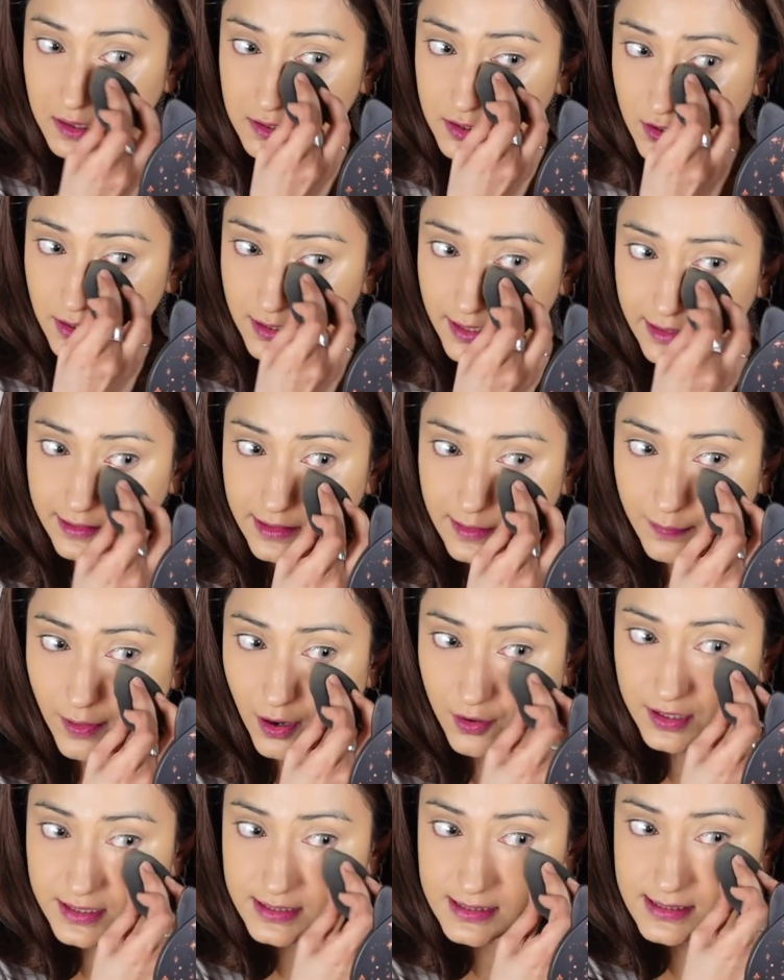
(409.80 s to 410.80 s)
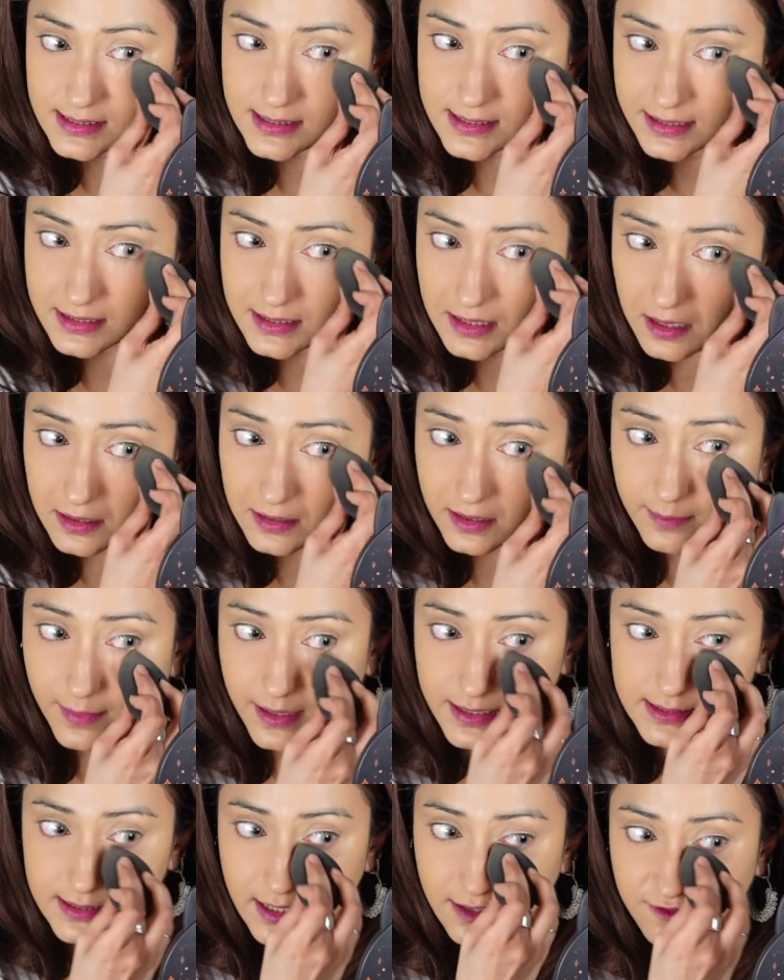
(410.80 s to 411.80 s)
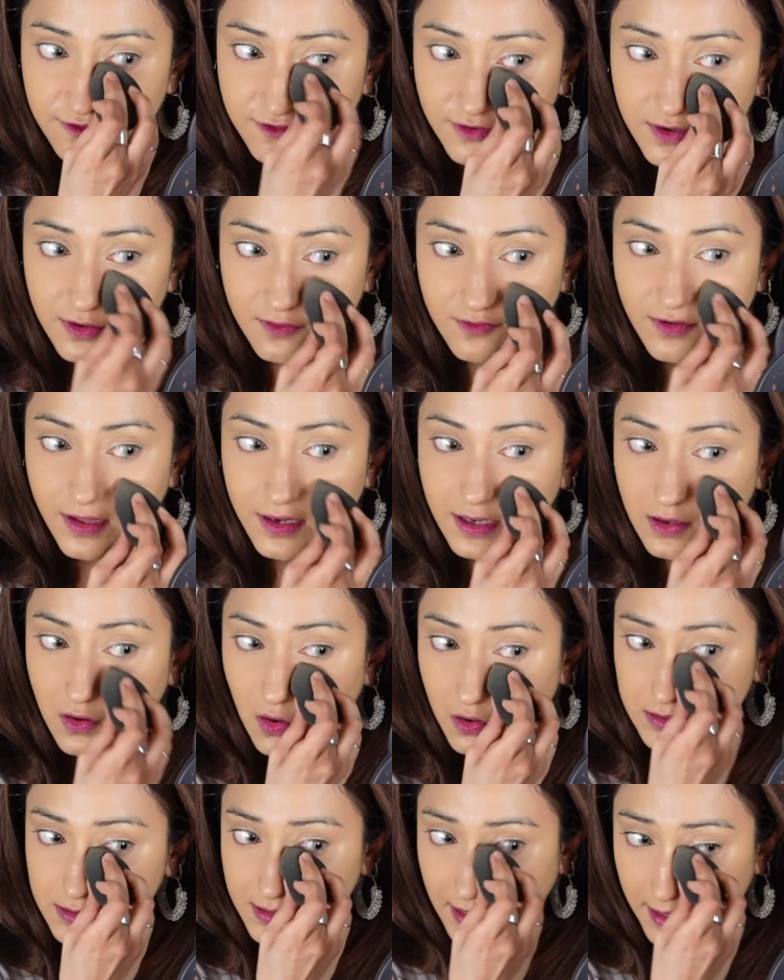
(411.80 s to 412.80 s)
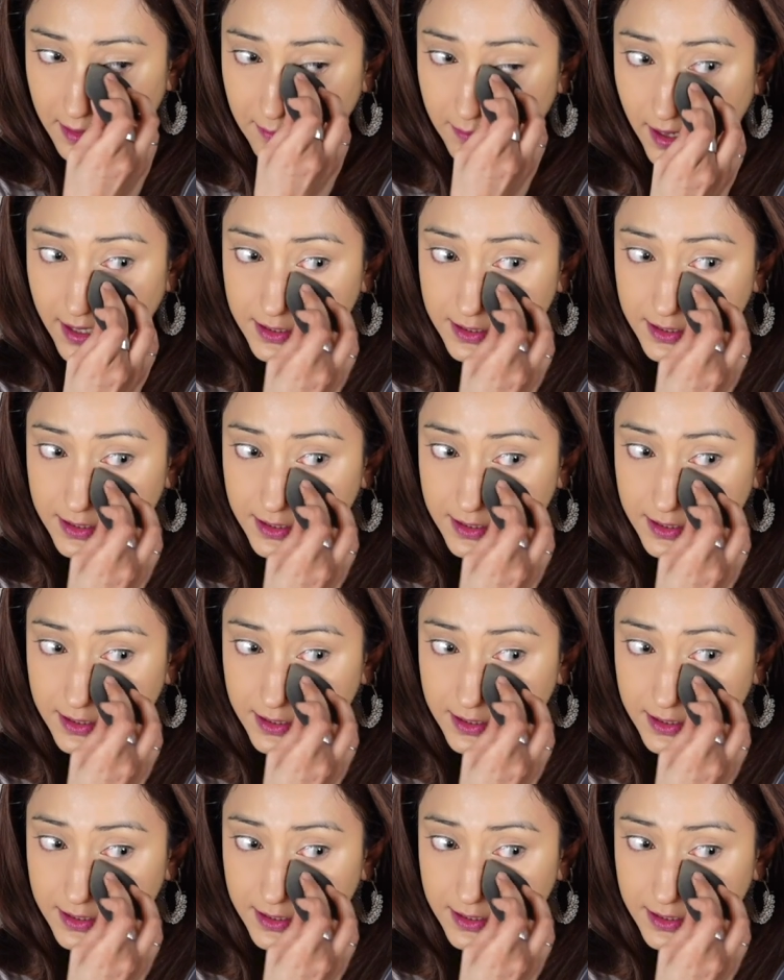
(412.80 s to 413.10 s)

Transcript: to let the powder sit under my skin for a very long time.